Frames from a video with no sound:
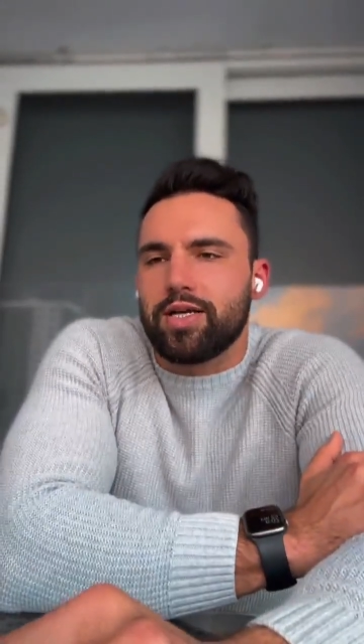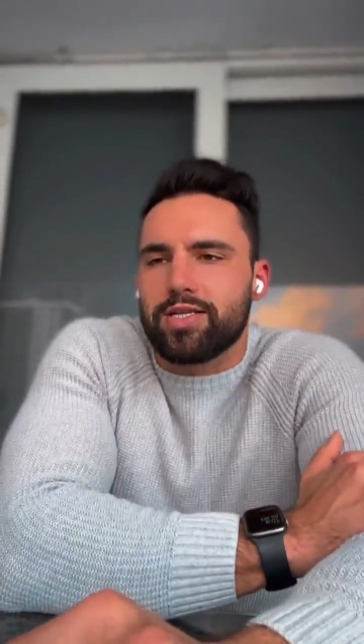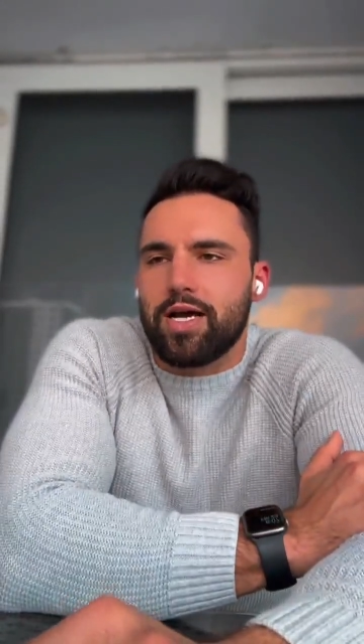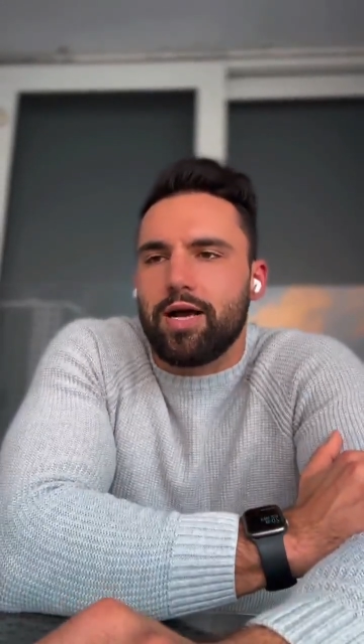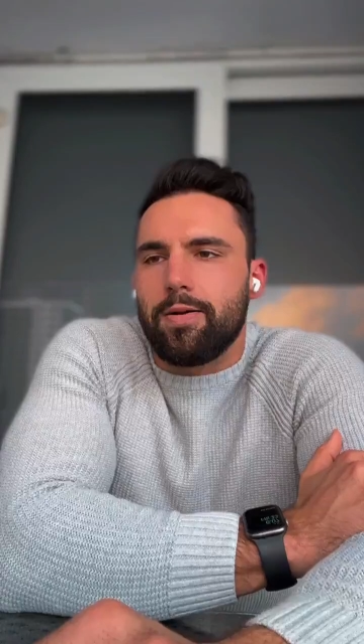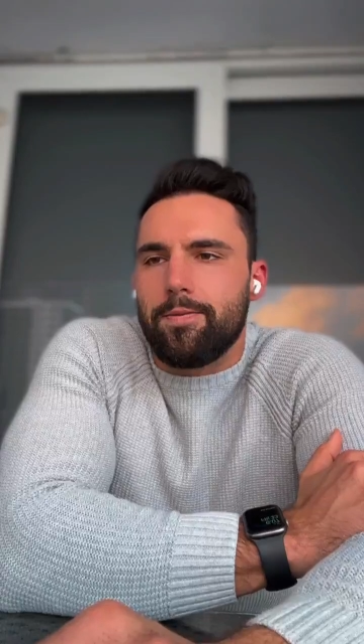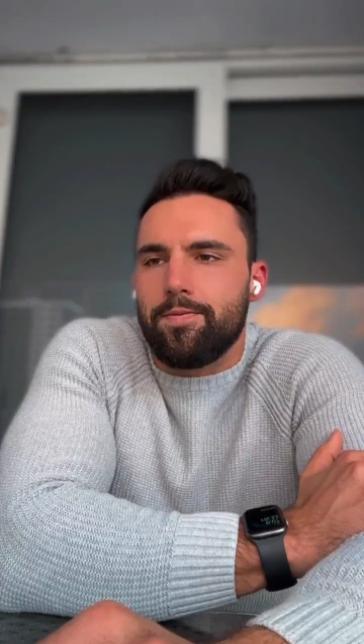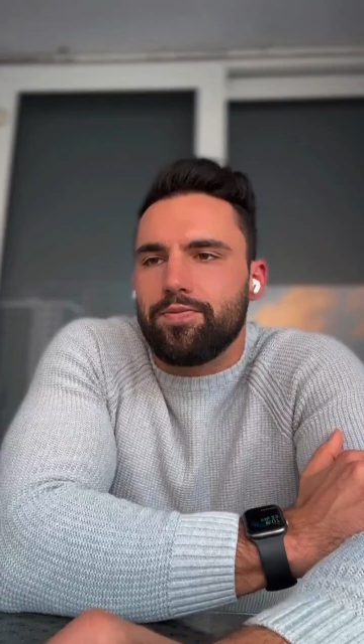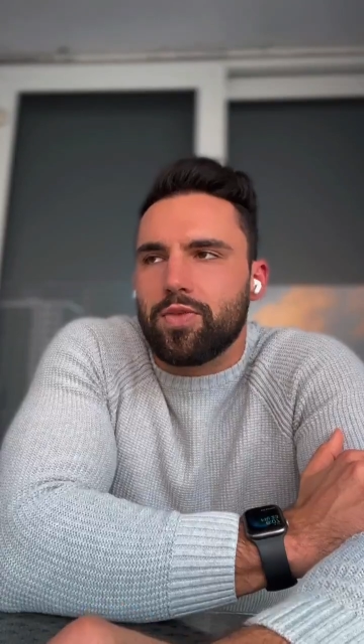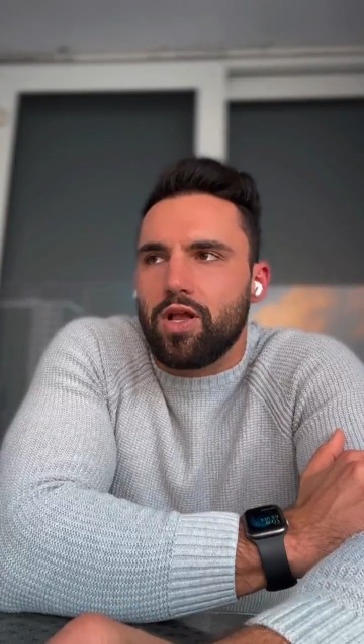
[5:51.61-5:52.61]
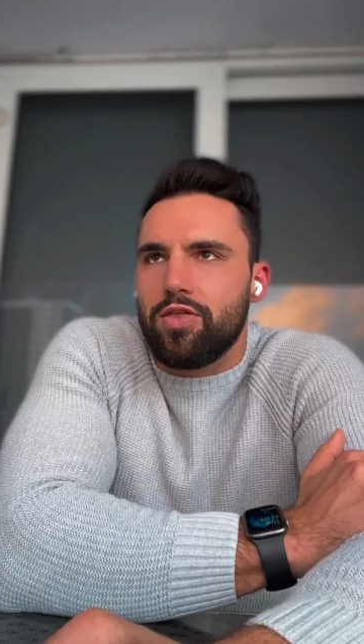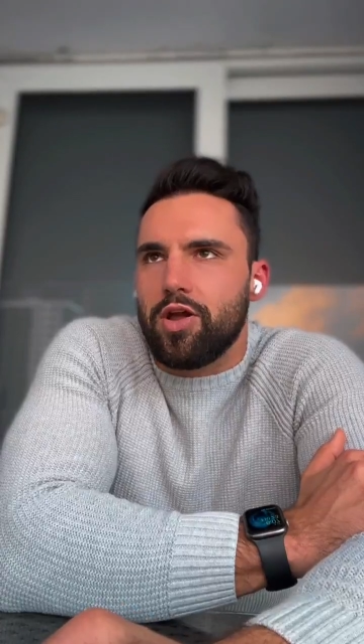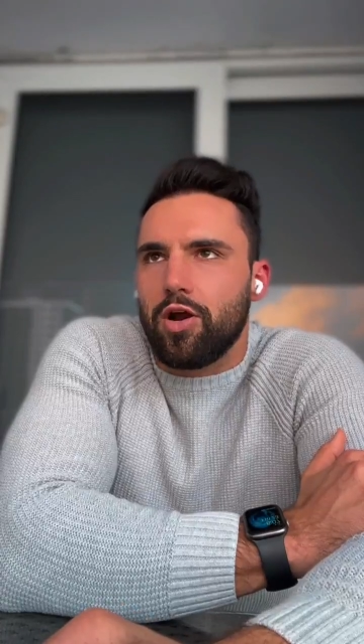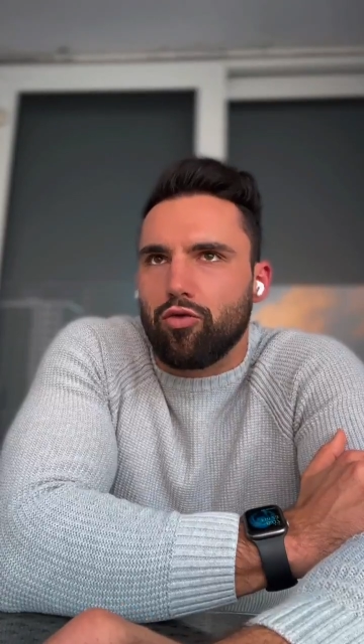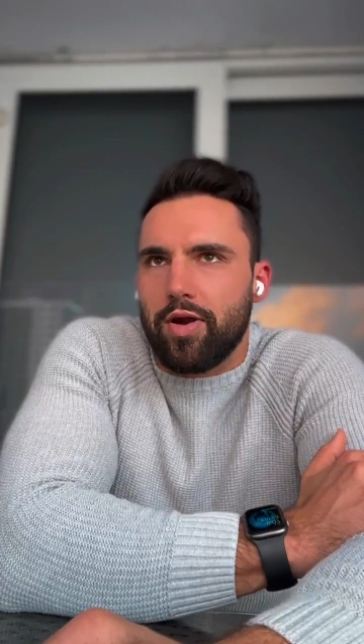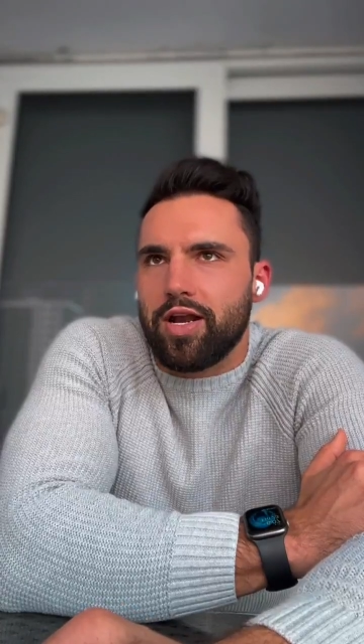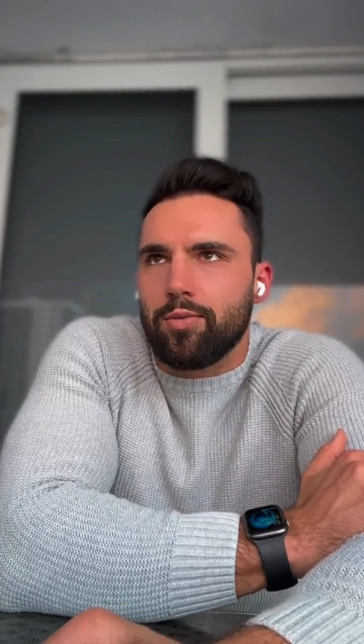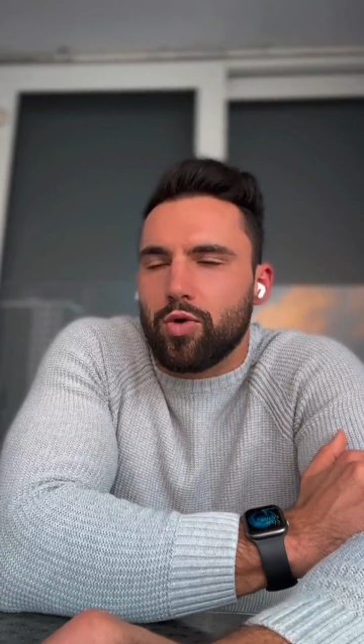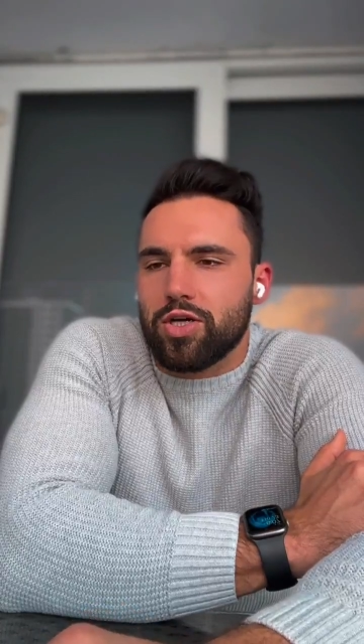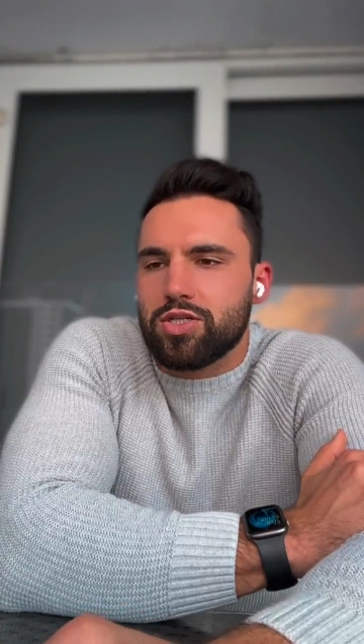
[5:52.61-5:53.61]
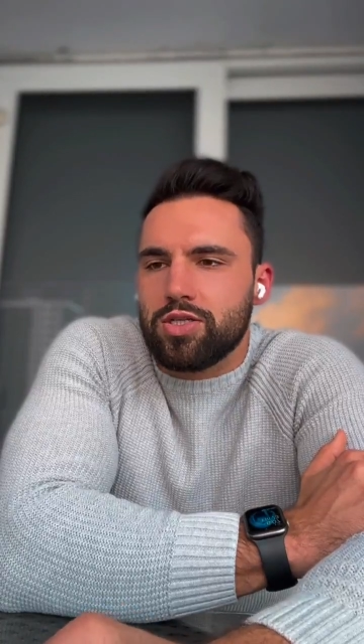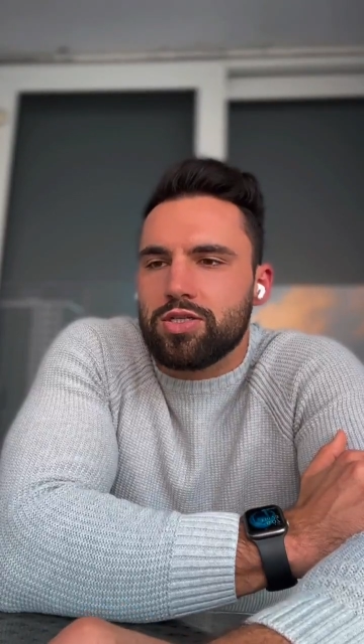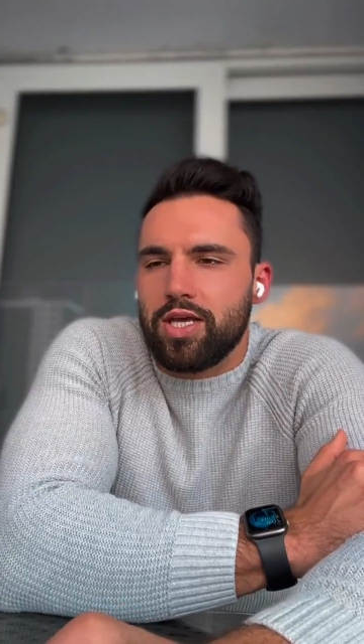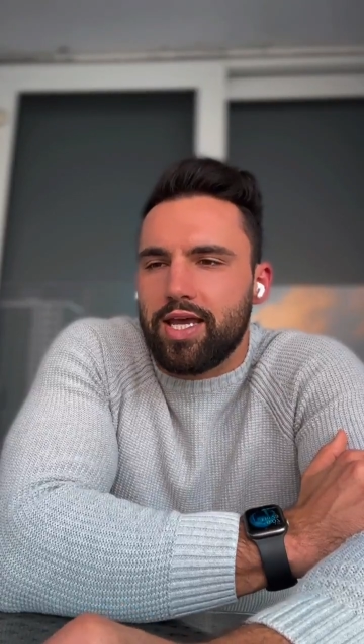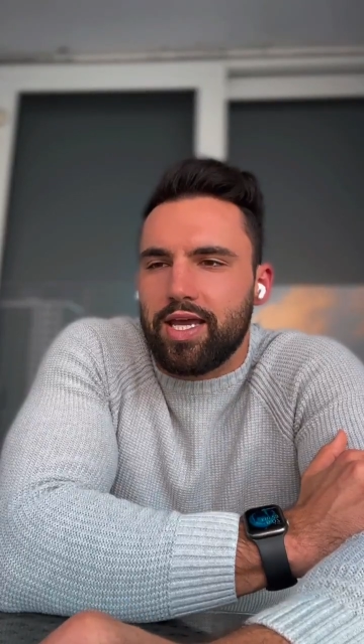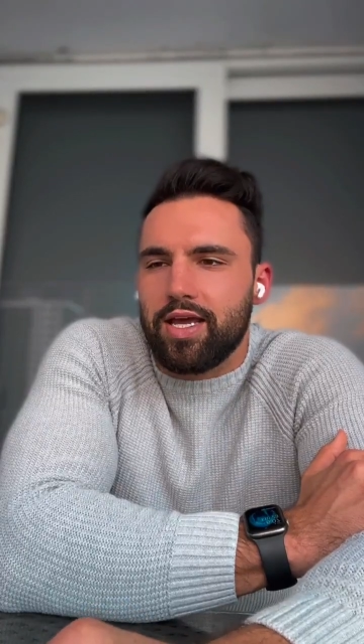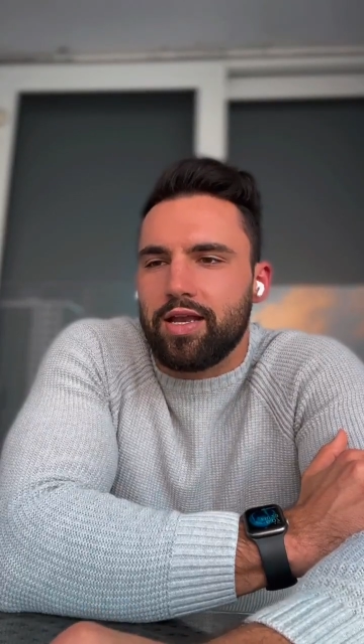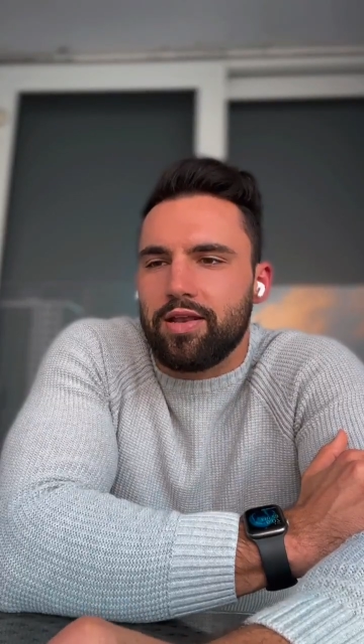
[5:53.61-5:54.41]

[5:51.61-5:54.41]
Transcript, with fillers: Because um, they're random questions